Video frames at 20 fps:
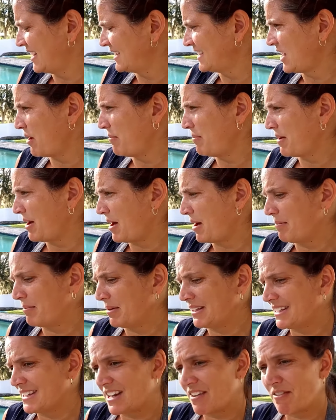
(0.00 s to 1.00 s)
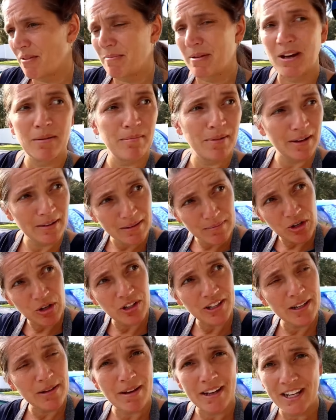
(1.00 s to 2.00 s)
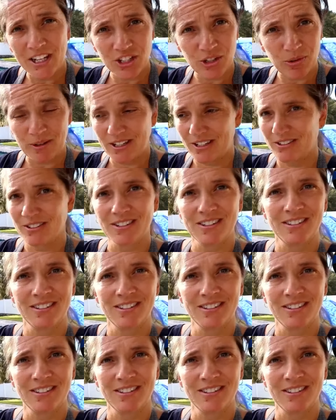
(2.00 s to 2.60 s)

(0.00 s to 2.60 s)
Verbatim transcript: have the kids help um, bring the stuff up here, but let me go clean my kitchen